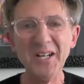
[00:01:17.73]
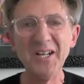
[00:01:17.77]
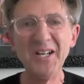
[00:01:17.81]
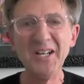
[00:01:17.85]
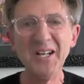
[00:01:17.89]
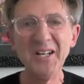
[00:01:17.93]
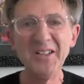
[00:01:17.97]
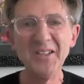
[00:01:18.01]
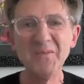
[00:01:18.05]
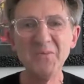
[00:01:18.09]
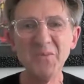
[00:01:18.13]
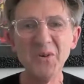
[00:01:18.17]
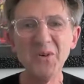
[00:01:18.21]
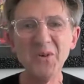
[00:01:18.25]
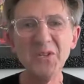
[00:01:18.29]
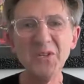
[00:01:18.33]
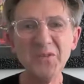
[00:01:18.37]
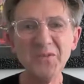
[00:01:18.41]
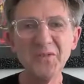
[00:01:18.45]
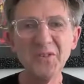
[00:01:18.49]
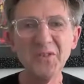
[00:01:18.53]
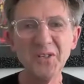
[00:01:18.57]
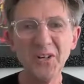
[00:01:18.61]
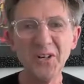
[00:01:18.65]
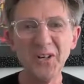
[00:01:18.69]
And the more
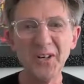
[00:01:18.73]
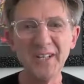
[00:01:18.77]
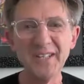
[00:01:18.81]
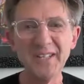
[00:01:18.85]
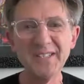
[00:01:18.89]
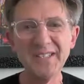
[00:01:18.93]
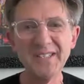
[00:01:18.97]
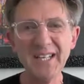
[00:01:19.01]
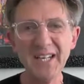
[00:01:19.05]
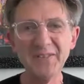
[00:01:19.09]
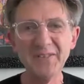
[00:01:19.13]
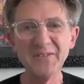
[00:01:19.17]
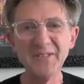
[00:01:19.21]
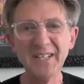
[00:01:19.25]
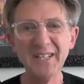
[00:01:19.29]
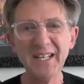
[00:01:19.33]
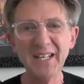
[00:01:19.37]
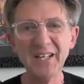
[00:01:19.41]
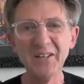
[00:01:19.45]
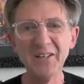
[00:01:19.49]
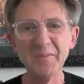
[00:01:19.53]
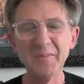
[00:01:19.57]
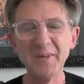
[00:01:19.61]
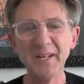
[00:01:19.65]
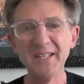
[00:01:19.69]
you've got is definitely
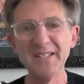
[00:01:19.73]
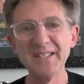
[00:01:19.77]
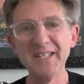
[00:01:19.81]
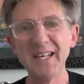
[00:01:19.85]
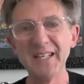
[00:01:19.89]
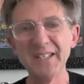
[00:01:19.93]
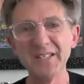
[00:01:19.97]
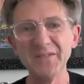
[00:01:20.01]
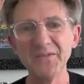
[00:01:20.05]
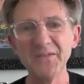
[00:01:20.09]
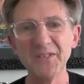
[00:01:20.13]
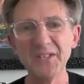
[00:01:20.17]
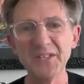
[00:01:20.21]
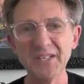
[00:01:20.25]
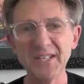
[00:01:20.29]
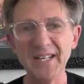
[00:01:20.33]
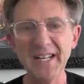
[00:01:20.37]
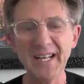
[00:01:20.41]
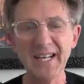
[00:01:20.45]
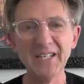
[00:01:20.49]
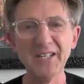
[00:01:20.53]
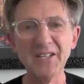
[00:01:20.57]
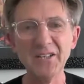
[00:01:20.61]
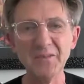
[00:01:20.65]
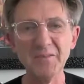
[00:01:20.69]
helped by tax efficient
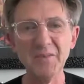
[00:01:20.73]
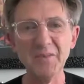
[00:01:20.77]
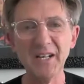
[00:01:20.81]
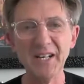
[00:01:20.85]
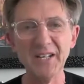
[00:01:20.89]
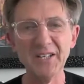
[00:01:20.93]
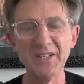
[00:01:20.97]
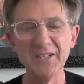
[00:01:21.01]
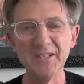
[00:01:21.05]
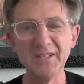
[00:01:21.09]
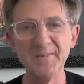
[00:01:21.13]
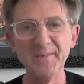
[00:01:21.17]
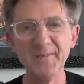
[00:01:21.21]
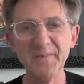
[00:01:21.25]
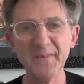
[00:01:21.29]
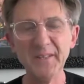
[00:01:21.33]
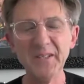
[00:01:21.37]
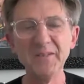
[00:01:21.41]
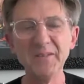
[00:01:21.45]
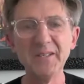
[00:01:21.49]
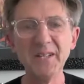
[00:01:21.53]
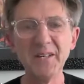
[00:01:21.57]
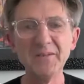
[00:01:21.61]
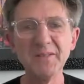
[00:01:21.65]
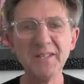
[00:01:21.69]
accumulation.
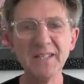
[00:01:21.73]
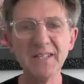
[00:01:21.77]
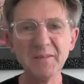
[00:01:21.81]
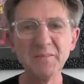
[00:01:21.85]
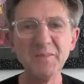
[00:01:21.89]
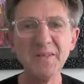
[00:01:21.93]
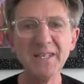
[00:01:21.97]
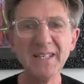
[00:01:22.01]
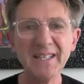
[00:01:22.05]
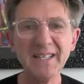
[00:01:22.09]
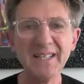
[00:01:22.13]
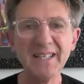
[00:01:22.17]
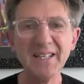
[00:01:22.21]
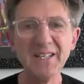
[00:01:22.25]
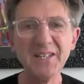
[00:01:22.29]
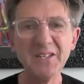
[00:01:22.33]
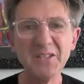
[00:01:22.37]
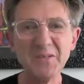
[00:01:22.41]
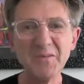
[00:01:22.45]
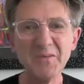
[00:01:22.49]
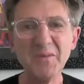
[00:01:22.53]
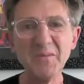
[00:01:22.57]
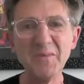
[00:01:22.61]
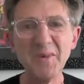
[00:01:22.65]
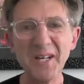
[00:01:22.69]
You don't need me
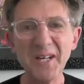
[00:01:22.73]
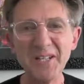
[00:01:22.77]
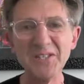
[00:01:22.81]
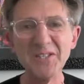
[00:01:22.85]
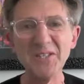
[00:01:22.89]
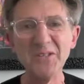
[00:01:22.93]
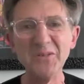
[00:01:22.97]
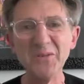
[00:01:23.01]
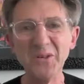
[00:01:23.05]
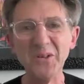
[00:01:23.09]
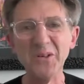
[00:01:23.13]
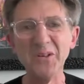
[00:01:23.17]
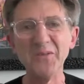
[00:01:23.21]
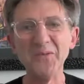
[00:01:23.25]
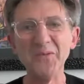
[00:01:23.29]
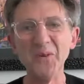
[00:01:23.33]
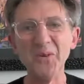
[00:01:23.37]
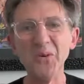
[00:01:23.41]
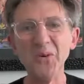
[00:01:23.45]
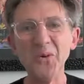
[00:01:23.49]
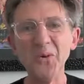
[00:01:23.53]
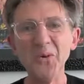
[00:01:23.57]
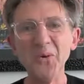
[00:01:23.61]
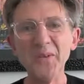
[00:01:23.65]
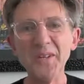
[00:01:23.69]
to remind you of
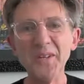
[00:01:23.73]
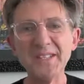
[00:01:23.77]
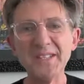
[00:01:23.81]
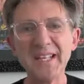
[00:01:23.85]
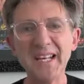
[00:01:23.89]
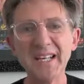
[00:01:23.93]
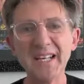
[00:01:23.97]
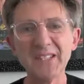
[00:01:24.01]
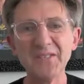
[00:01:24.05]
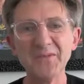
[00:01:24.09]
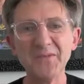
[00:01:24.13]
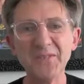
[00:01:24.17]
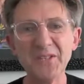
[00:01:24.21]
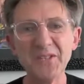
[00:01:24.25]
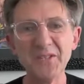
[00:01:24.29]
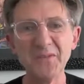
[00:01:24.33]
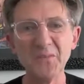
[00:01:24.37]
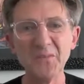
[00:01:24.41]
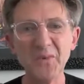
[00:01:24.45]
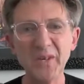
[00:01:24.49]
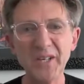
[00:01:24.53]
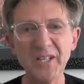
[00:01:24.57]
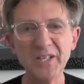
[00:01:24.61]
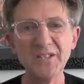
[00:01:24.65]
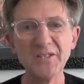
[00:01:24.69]
all the tax
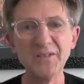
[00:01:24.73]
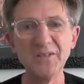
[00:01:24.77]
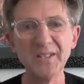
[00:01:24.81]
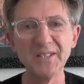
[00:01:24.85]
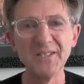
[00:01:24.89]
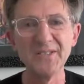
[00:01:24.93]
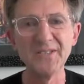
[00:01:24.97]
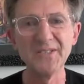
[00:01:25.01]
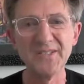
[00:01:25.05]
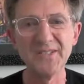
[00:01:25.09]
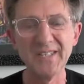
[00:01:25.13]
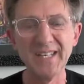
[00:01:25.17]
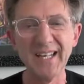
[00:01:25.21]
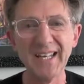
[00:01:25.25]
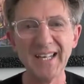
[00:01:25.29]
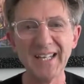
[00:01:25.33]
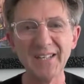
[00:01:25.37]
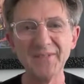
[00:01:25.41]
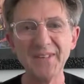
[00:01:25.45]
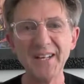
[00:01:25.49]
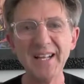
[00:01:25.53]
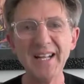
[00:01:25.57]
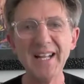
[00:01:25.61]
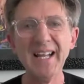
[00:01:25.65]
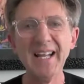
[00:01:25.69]
efficient ways you can
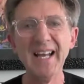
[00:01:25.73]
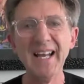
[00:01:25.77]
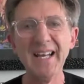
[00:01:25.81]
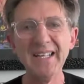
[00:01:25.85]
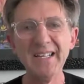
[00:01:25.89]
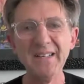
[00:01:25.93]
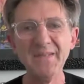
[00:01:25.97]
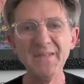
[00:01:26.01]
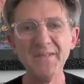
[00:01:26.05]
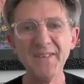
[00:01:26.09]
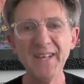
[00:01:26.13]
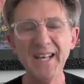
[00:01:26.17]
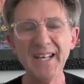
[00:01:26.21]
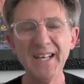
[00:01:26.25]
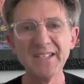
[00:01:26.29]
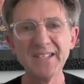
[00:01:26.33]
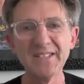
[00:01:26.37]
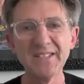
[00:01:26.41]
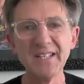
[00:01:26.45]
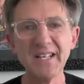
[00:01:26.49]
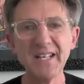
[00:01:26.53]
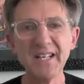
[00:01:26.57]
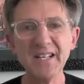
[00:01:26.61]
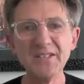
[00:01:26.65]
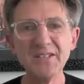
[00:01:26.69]
save and
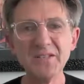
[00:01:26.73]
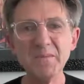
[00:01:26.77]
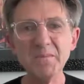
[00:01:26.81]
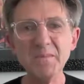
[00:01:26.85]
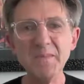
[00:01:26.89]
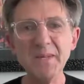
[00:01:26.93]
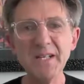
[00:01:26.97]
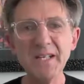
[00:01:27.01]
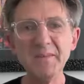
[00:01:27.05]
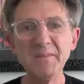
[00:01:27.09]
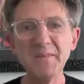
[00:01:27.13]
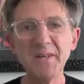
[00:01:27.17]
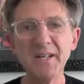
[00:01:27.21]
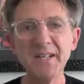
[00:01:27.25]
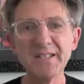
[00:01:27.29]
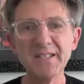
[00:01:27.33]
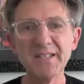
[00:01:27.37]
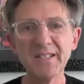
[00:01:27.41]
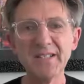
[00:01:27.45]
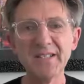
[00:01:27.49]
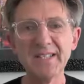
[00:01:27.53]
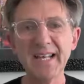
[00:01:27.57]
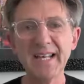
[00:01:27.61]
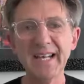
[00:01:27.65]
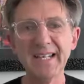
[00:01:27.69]
invest to minimize
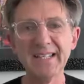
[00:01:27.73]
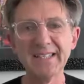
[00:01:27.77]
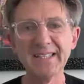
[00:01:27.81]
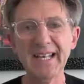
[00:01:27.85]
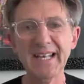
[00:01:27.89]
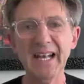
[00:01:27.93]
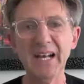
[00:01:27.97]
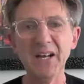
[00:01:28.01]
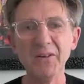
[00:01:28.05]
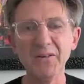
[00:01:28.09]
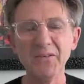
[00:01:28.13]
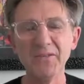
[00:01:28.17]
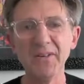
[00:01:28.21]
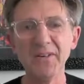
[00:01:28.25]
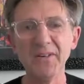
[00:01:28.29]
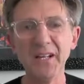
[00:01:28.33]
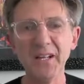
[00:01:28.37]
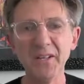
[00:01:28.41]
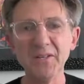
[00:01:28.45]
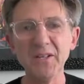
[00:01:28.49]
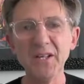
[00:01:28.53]
the tax outflow